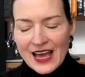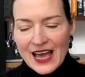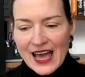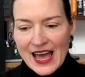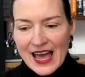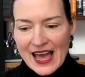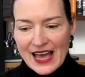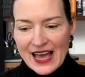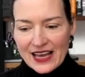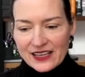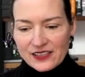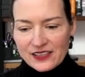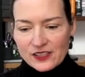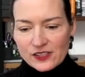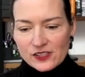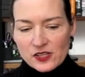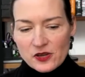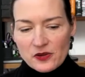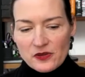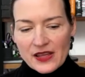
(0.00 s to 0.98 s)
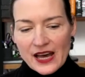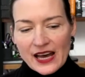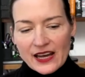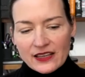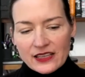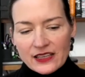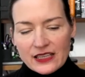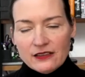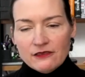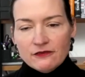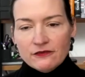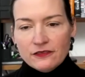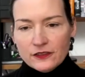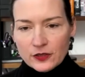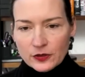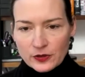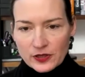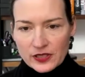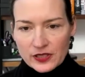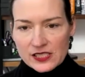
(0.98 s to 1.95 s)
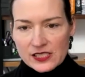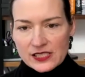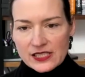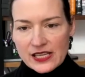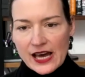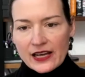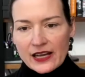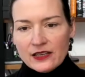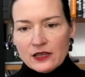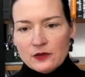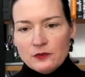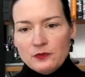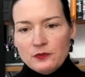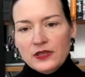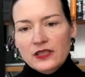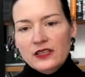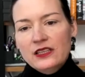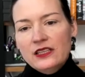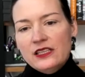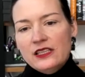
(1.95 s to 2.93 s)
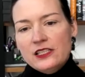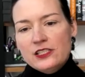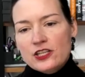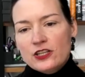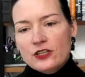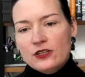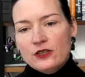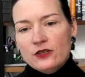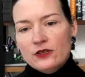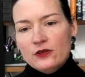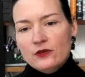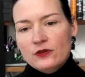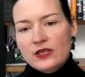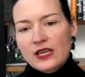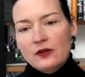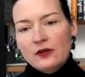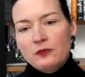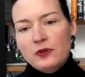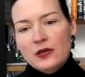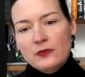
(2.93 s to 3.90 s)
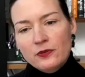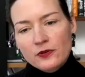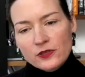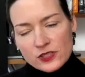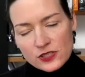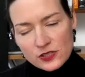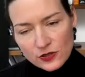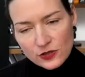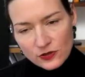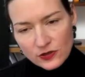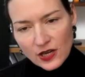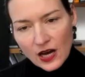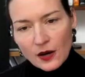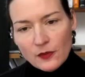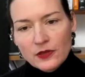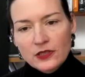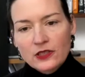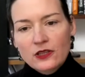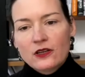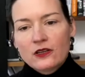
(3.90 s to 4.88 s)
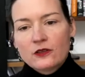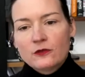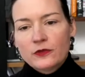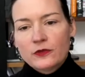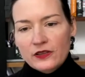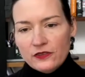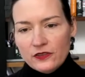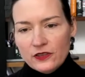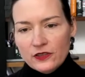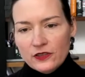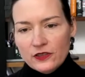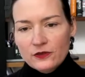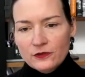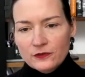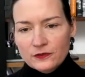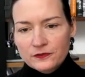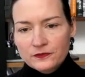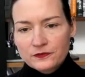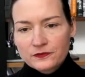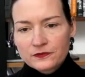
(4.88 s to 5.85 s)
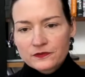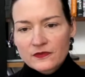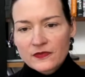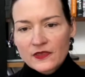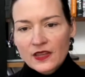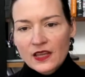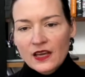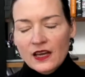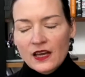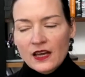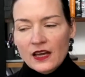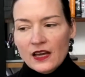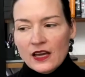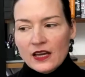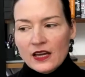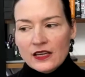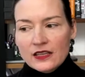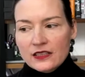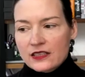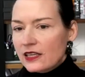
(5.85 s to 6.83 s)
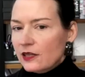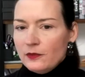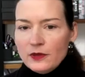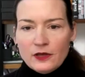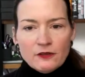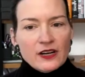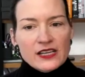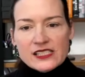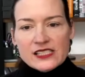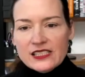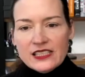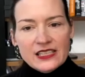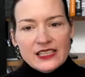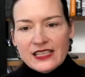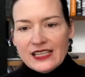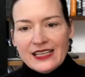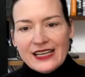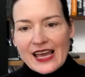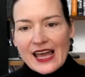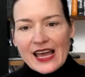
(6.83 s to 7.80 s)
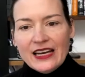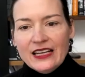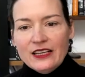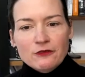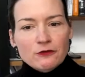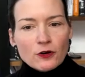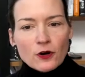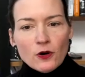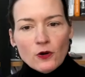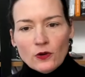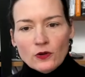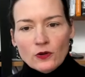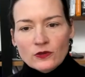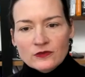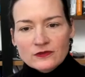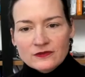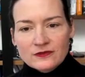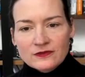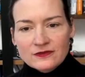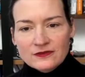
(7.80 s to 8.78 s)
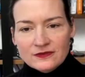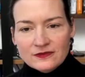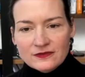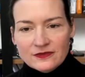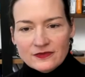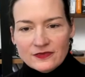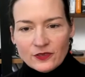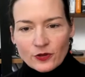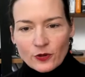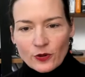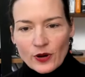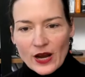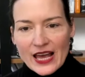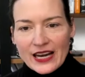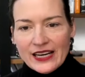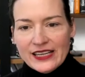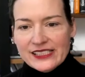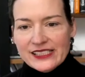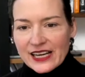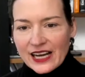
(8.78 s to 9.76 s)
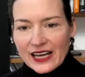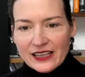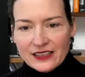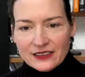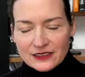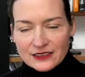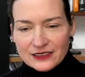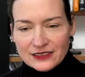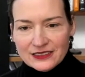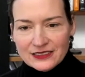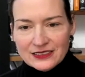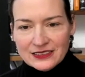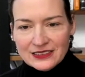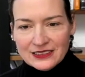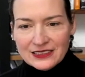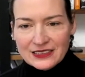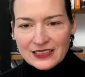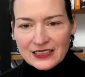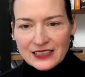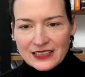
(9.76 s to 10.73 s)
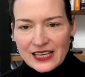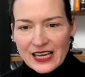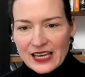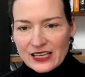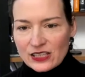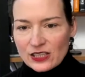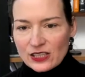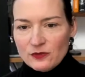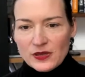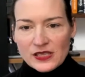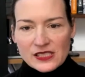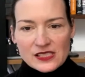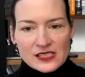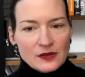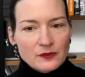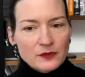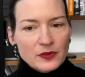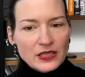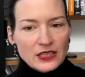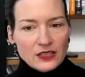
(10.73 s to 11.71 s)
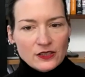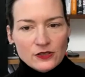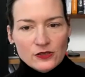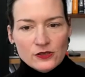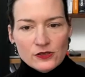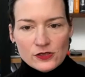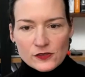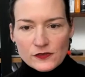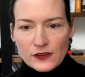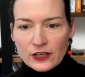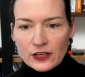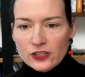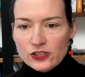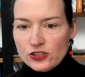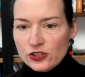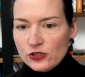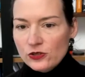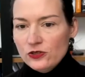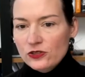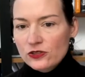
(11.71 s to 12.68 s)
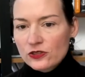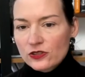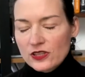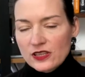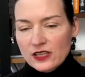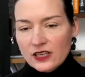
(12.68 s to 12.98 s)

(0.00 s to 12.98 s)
And so that influence, that ability to get people to come along with you, can be resonant in any role or any title. It can be somebody who's very junior in the